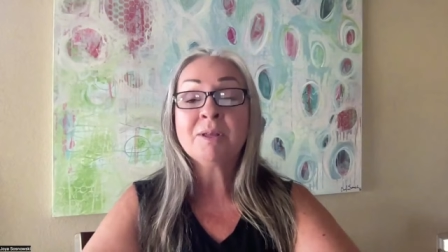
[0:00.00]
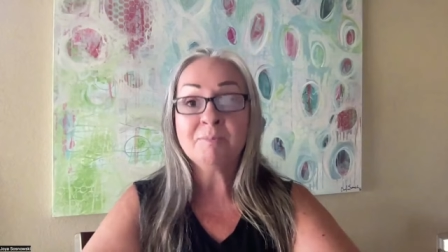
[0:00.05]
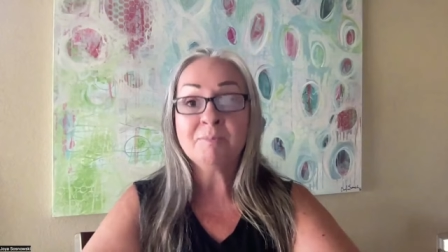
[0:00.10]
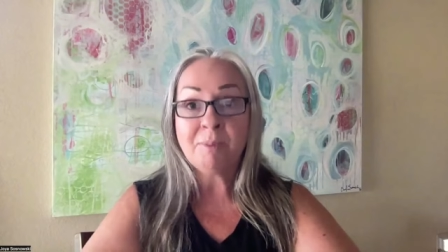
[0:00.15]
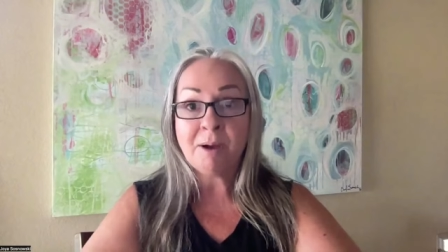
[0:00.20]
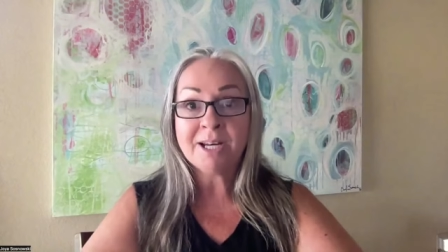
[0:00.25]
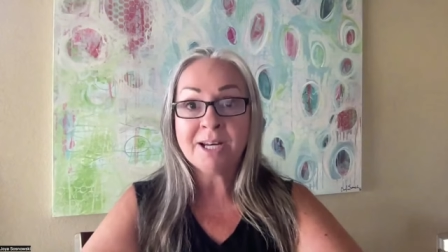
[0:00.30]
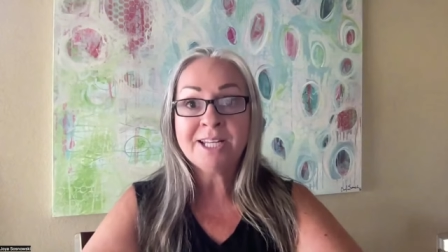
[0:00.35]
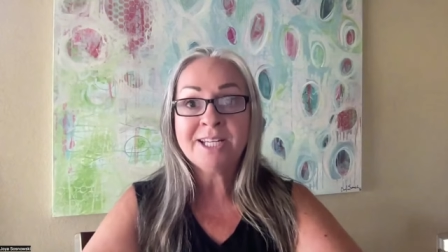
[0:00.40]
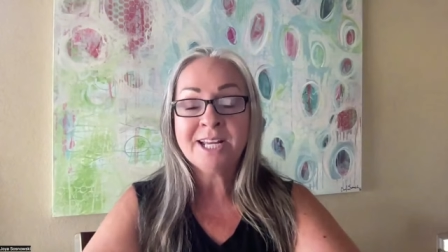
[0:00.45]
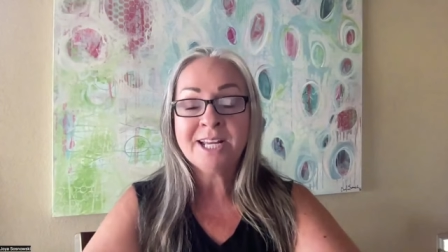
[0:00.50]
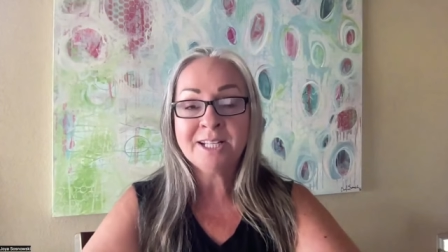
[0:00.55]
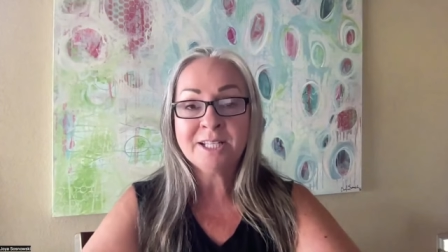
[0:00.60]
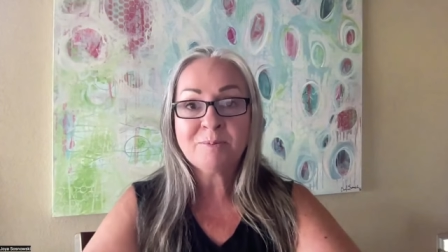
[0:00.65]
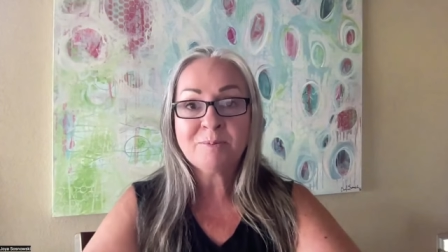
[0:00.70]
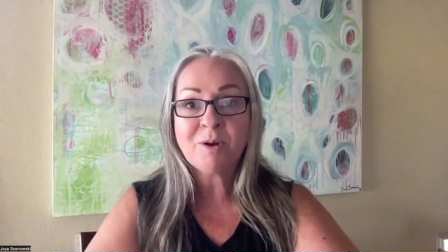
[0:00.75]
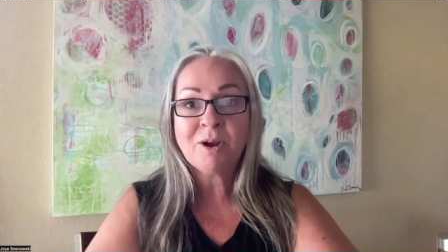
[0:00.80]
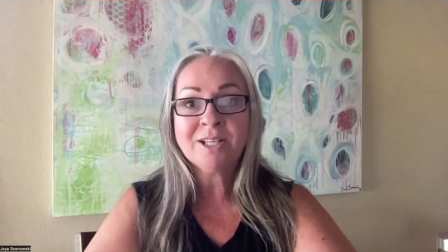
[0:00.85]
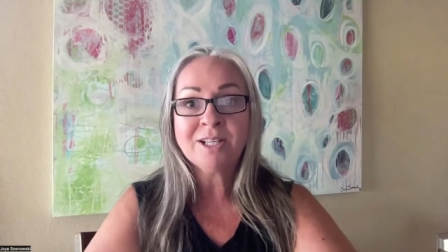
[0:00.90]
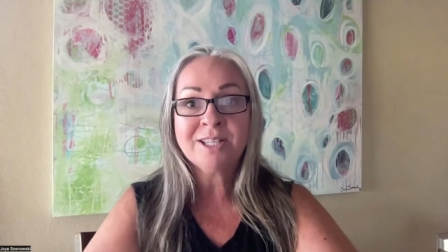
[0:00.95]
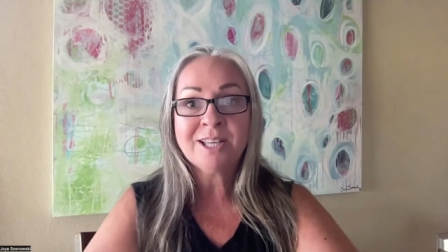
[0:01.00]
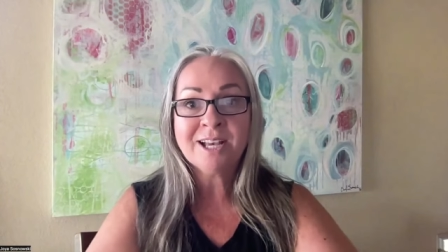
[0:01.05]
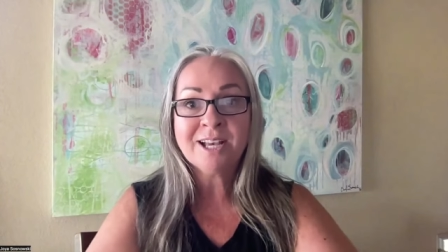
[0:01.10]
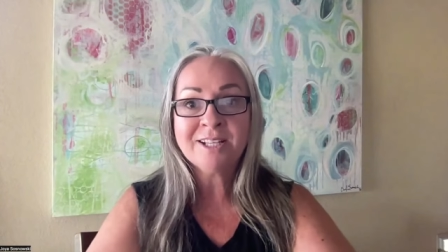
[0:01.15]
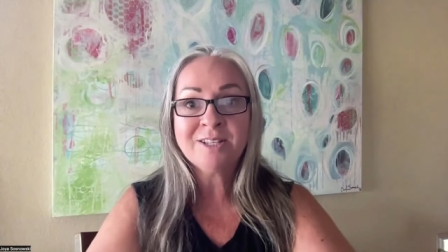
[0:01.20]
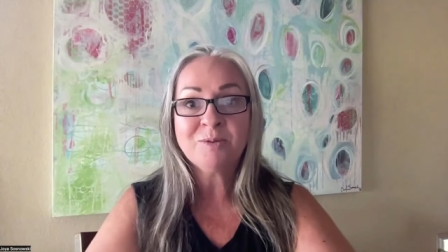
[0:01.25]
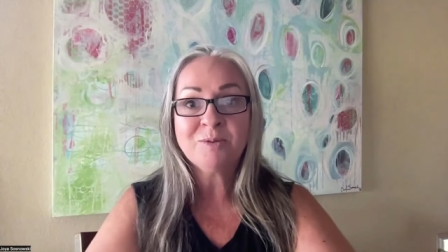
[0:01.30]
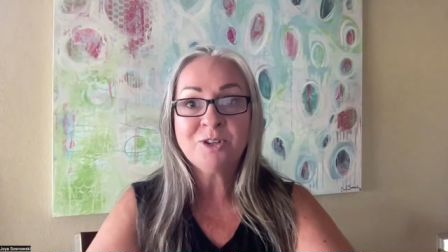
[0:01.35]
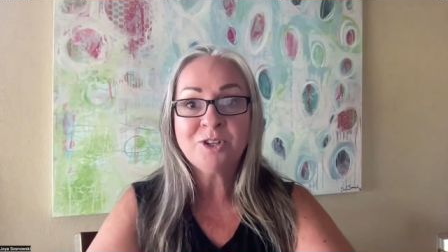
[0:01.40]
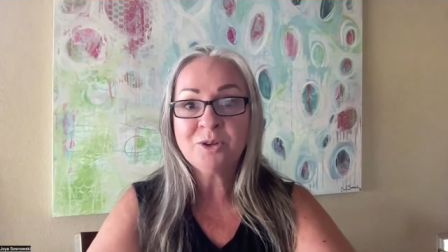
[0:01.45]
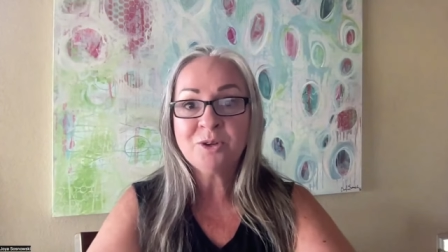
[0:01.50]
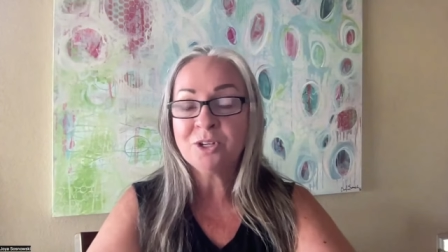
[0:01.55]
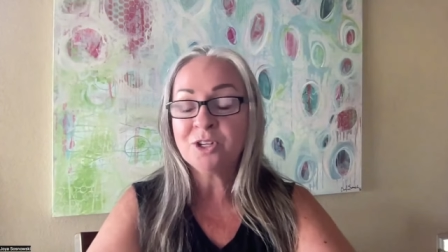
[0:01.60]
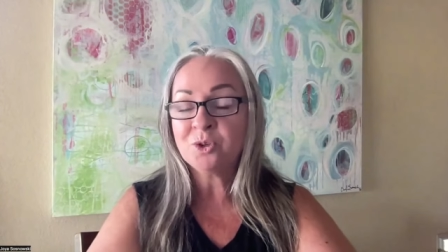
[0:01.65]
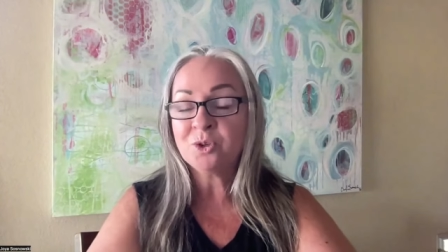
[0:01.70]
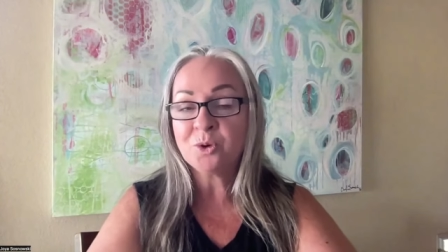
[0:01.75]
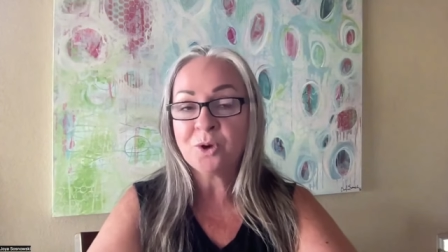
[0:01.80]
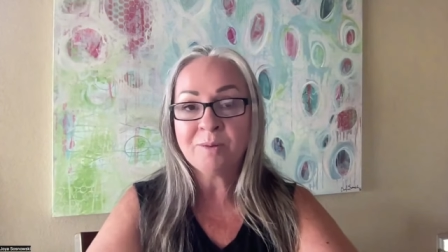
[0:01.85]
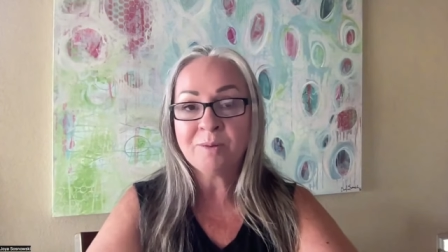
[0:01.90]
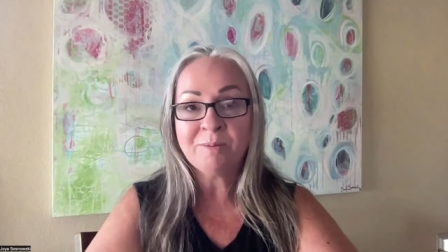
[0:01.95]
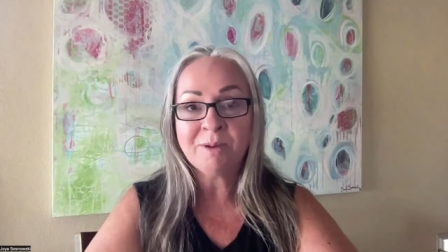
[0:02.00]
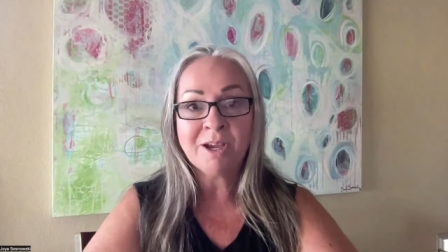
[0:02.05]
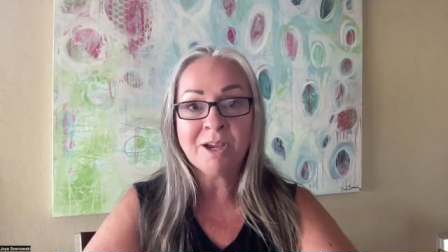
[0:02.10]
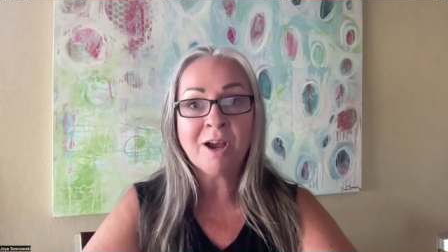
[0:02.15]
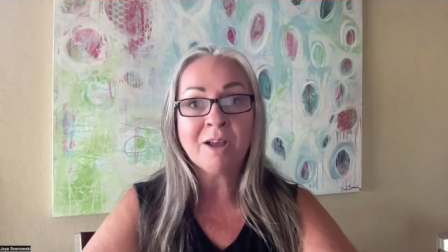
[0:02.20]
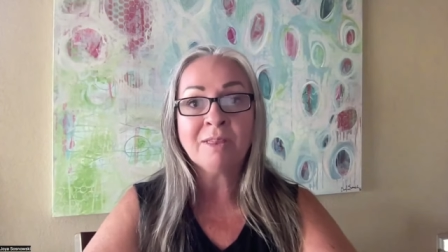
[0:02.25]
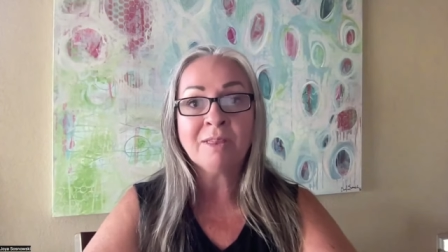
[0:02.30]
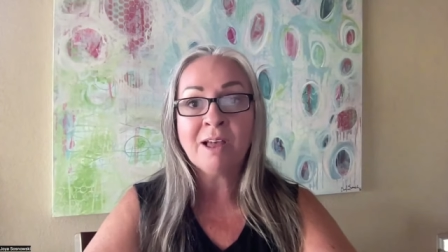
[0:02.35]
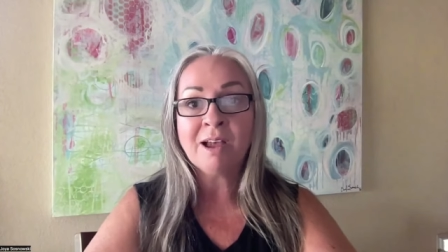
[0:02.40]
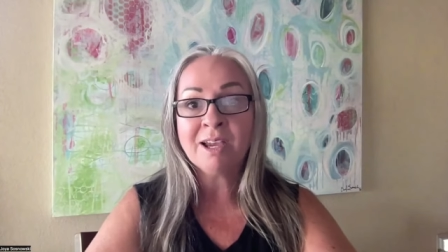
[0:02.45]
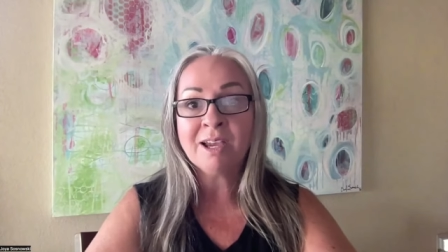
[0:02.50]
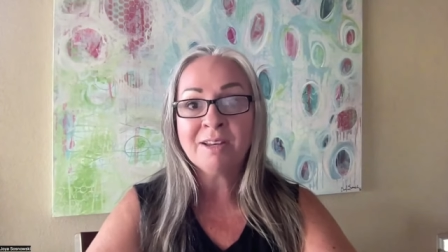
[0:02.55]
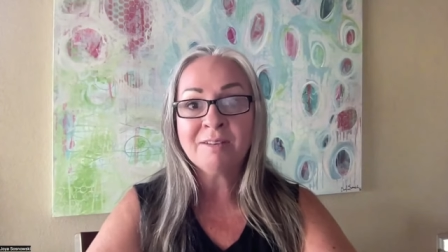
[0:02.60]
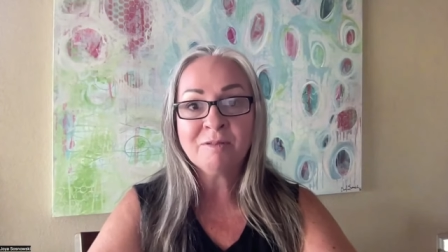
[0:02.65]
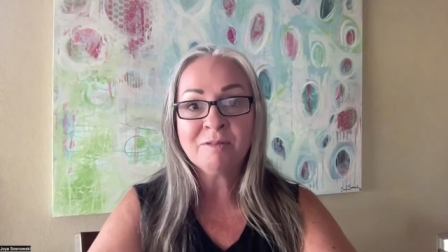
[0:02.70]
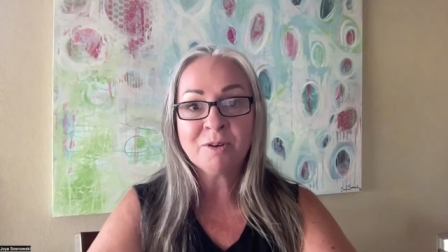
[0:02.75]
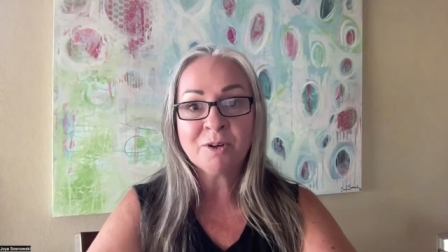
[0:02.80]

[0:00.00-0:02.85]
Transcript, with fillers: in body dance process, which you can join me online